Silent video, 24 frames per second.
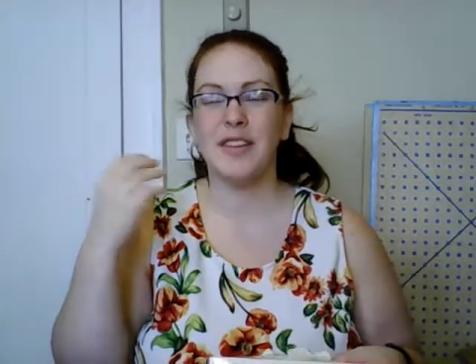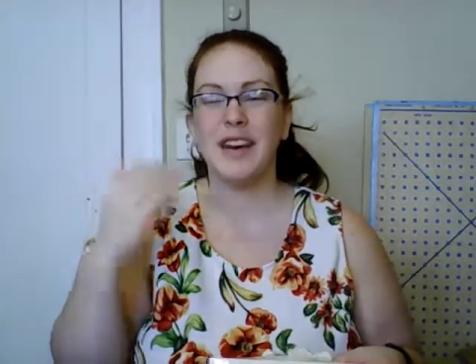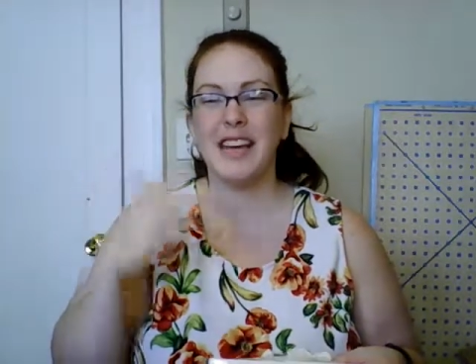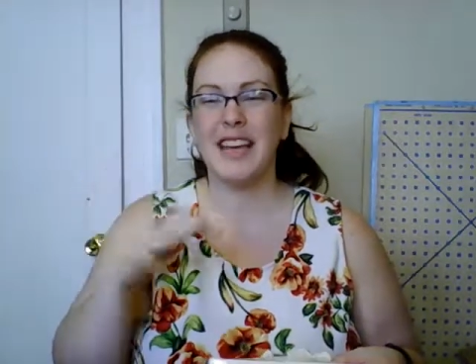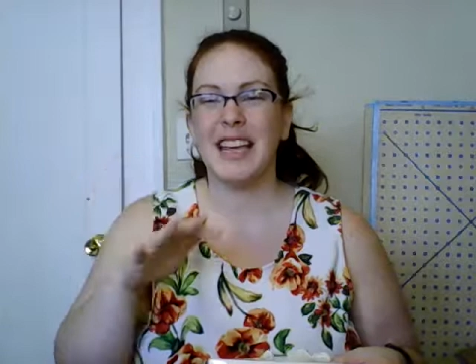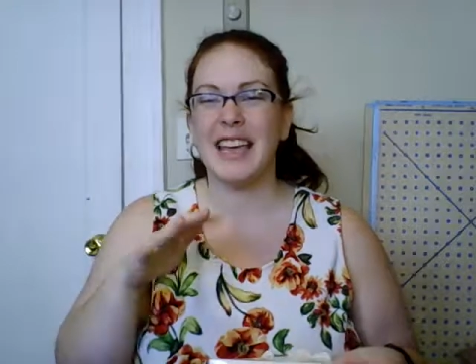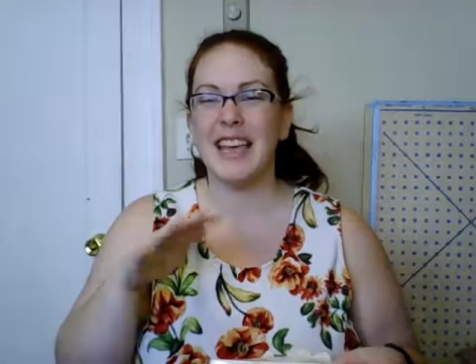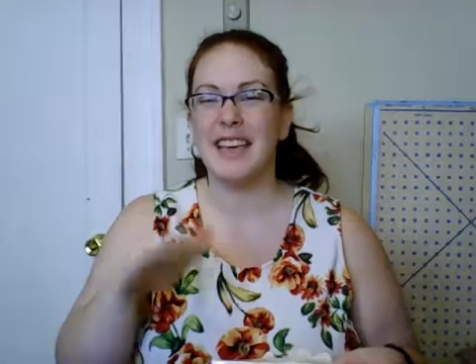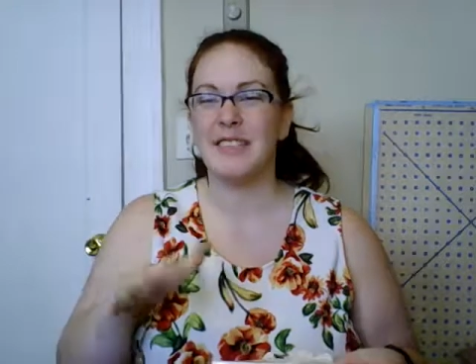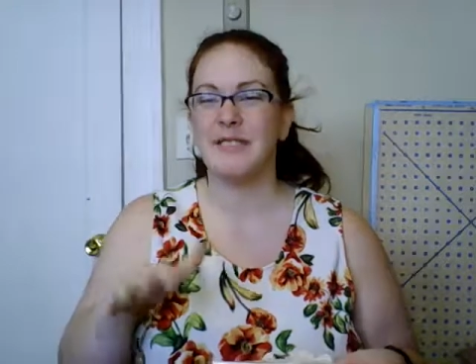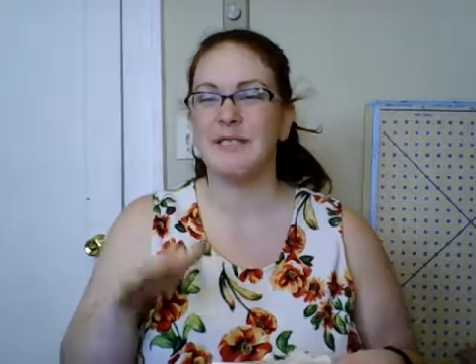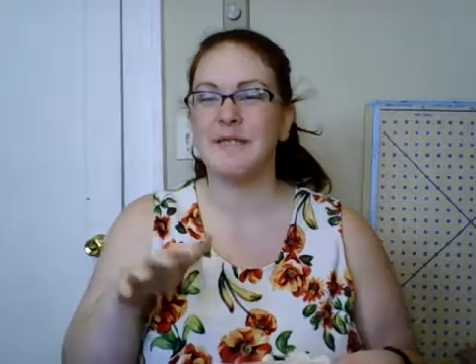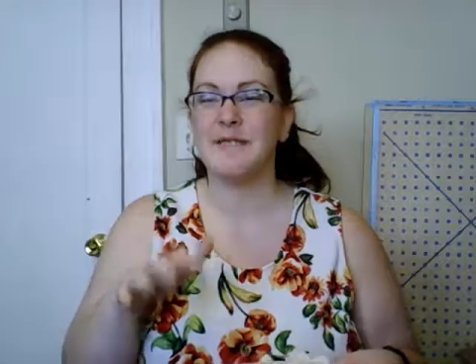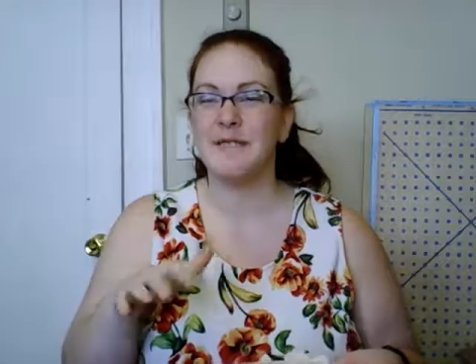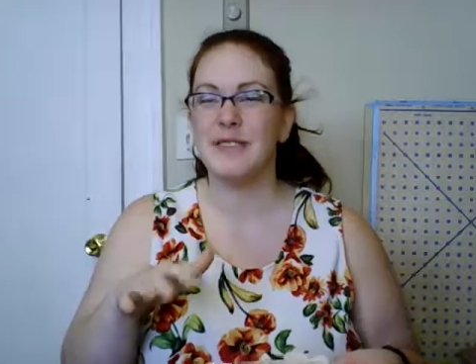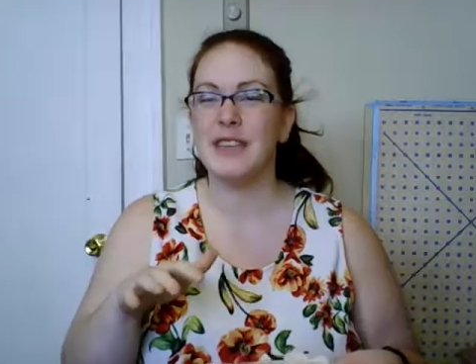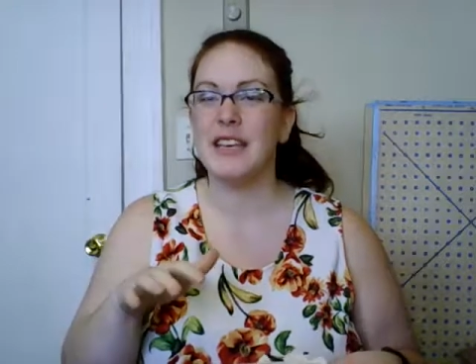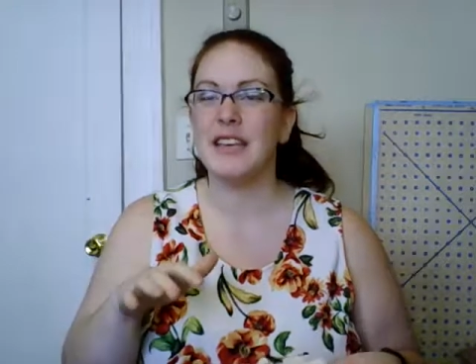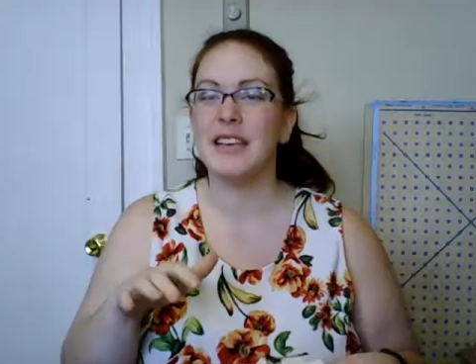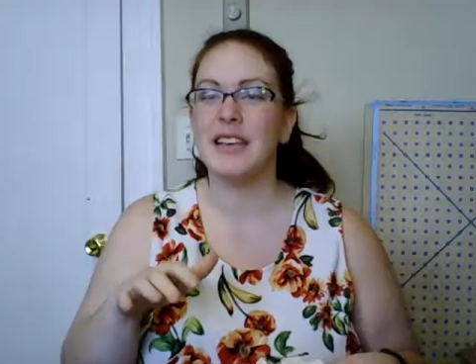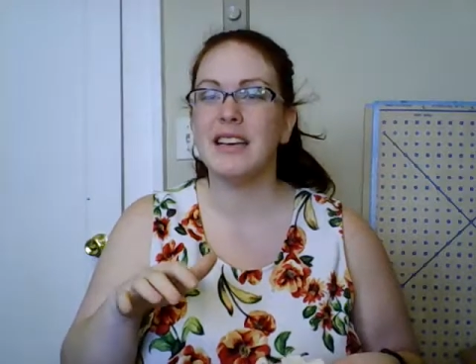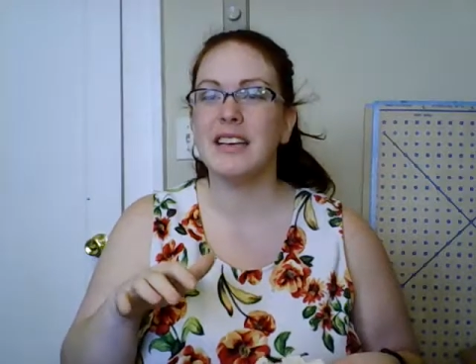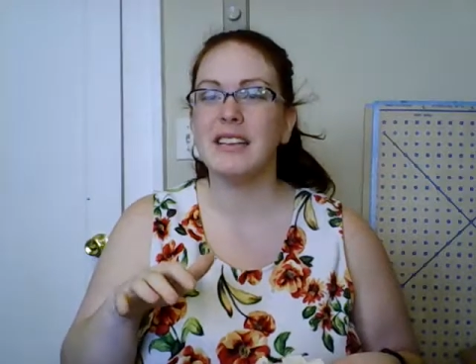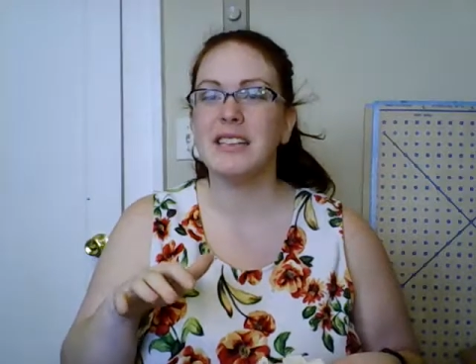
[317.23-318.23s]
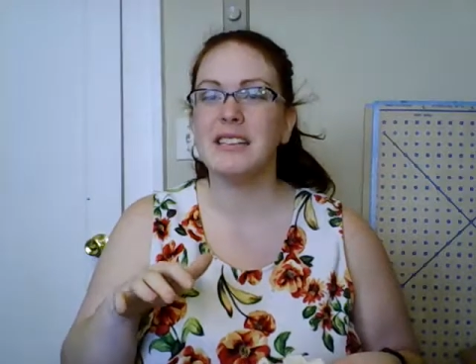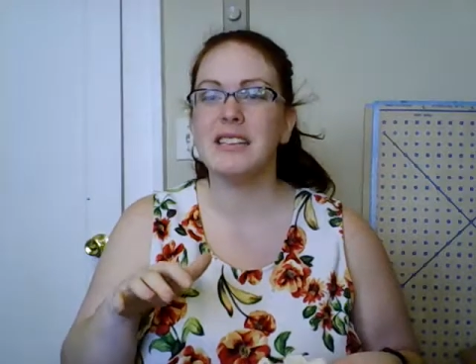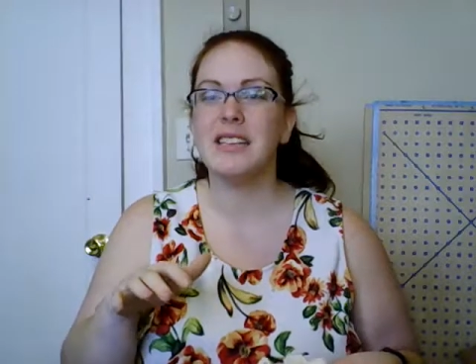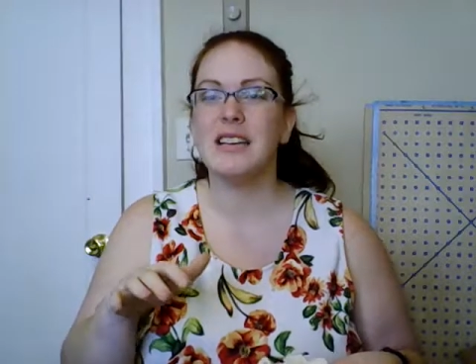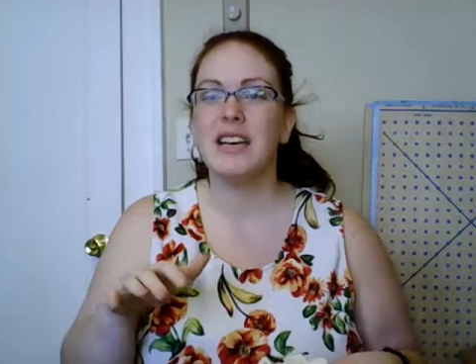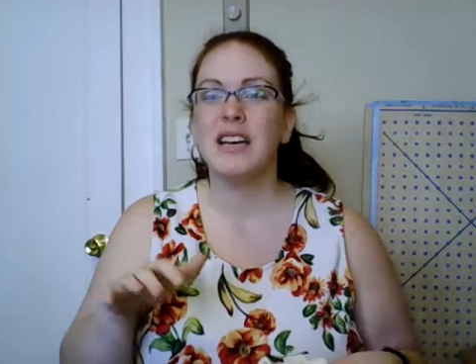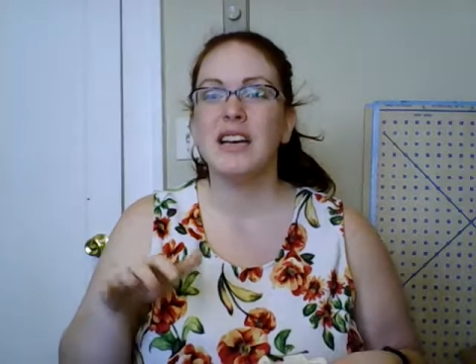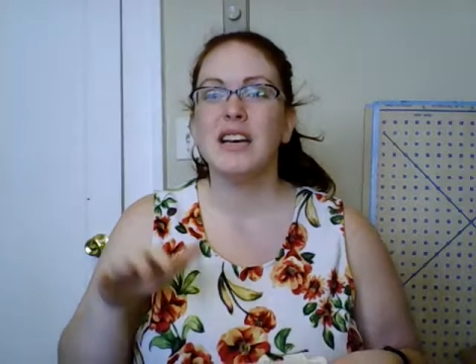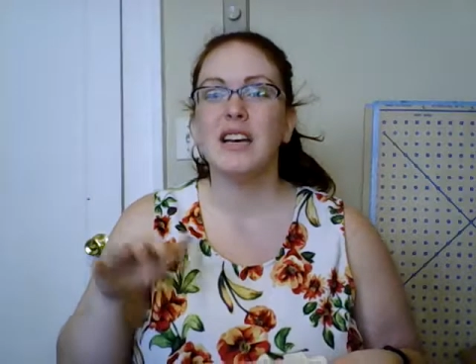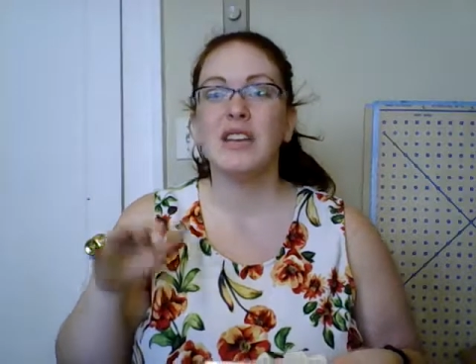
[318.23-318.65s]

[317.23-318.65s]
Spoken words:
and I can't feel it.